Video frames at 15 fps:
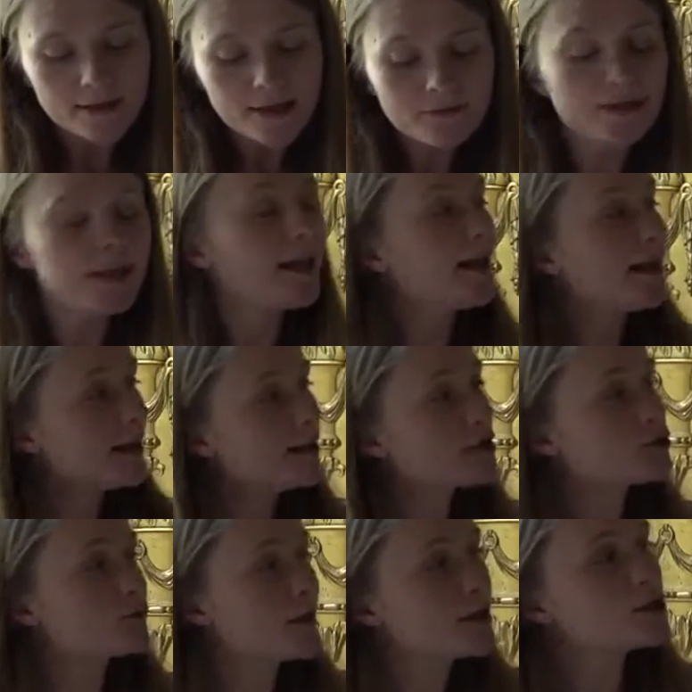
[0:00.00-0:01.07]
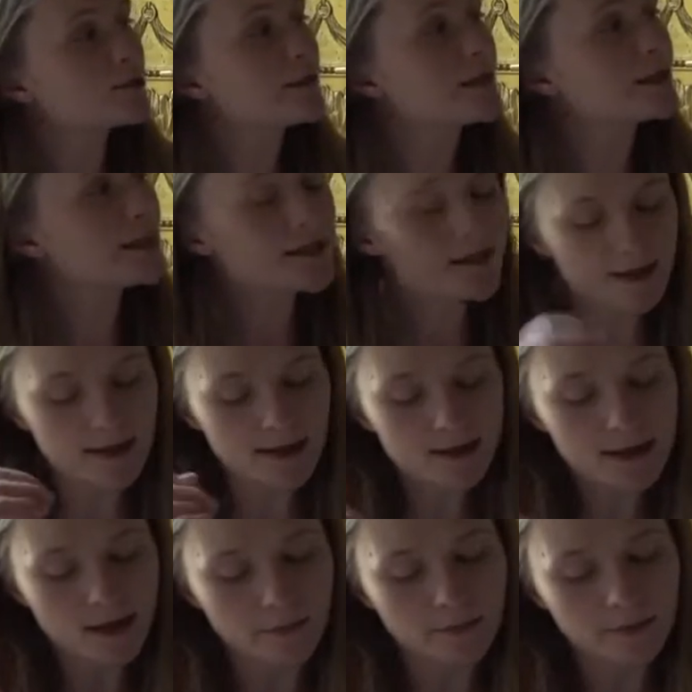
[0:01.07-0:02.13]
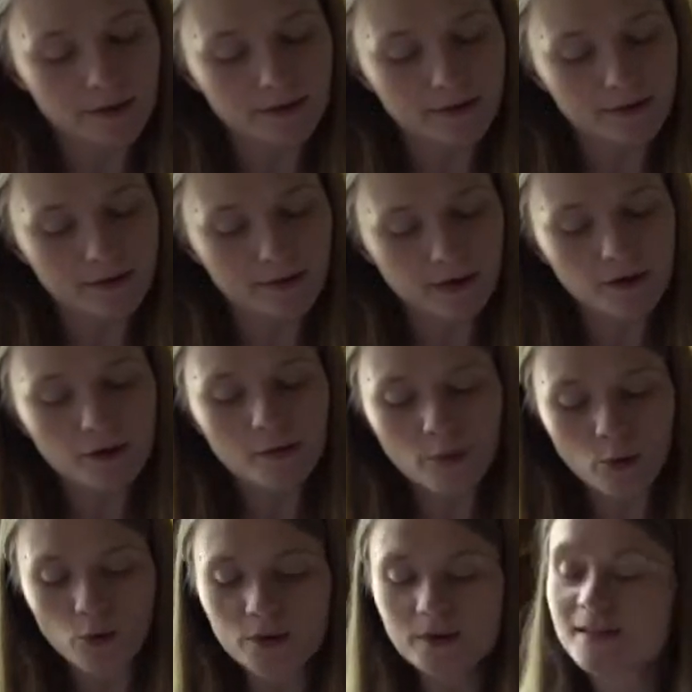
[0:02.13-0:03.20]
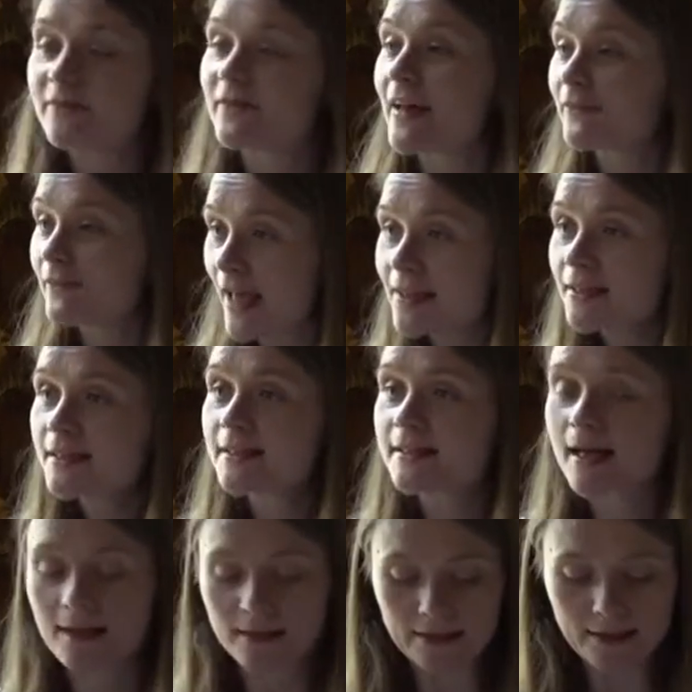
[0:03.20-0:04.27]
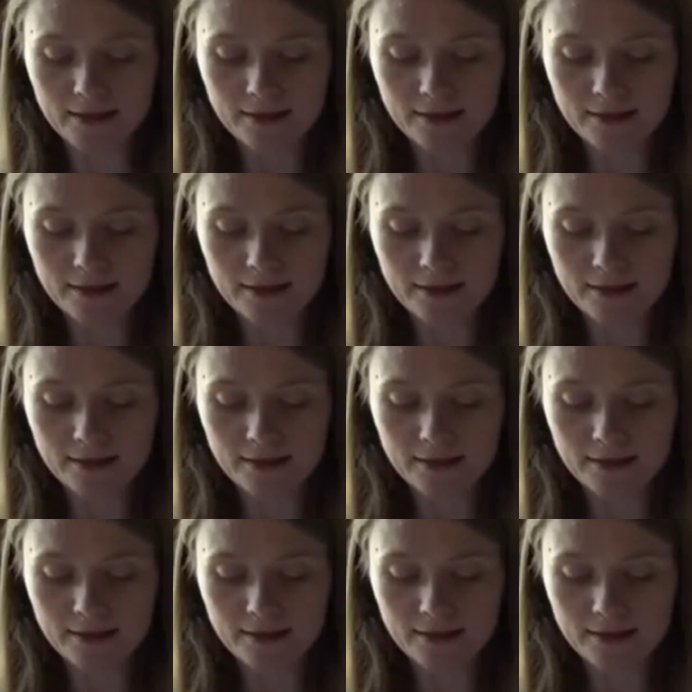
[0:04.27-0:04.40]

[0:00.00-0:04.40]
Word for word: that if an English regiment is cut up on the borders of Afghanistan,